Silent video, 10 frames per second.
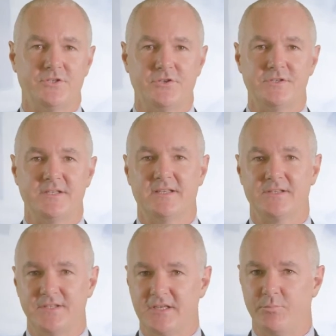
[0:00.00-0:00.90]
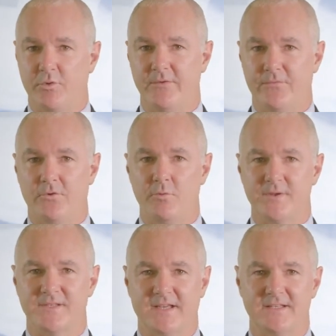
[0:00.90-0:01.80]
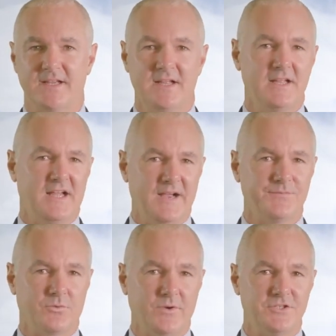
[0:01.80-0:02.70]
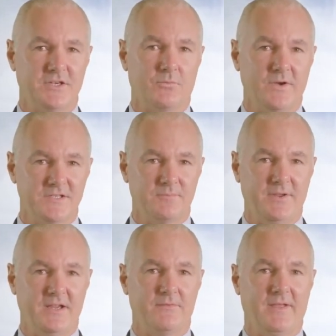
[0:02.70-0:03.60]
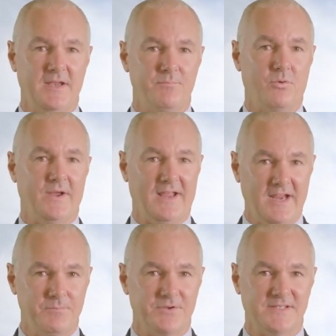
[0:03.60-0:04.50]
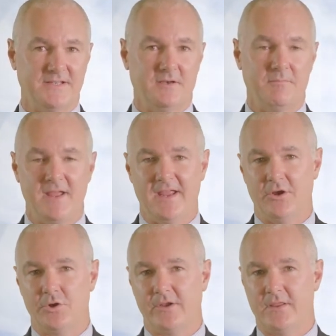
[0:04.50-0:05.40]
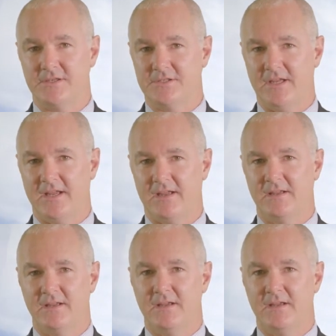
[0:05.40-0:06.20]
reducing to 6.4% after reaching a recent peak of 8.8% in May earlier this year.